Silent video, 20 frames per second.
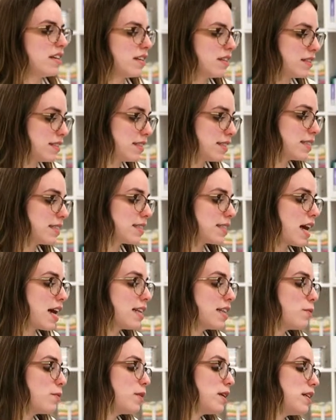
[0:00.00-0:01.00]
It's a
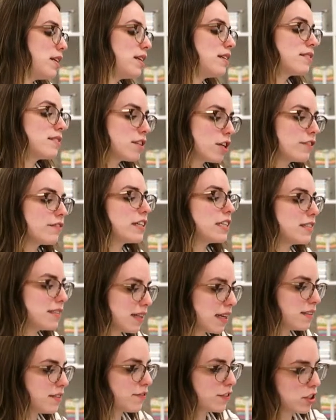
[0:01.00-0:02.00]
sign that we need service,
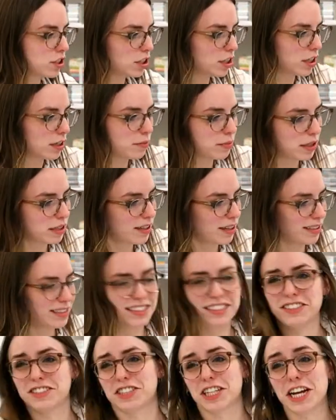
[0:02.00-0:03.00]
that's for sure, because
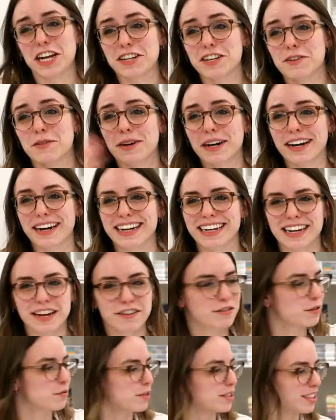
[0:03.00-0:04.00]
it's January and
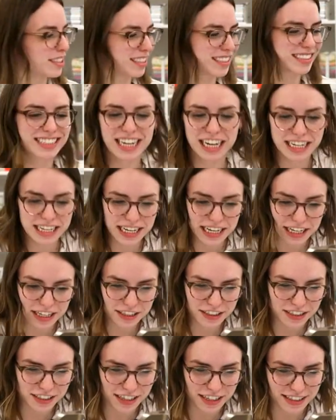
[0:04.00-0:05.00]
everyone should take care
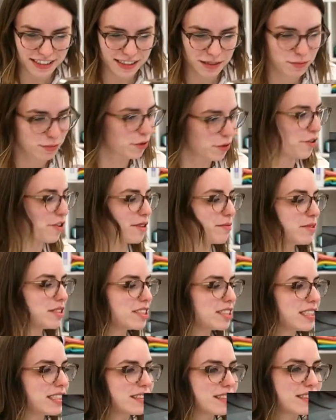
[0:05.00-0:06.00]
of their nice embroidery
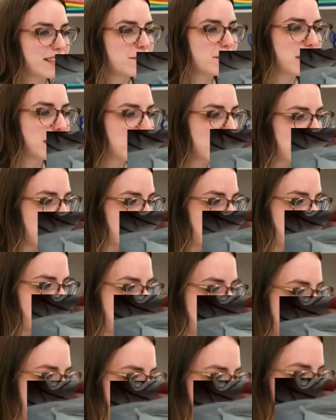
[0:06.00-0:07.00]
machines in the beginning of the
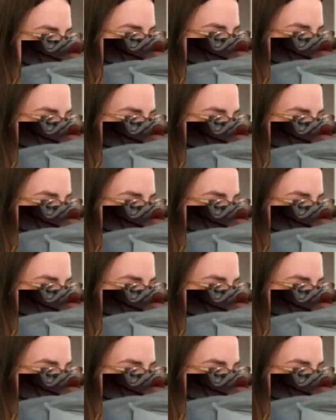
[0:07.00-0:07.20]
year.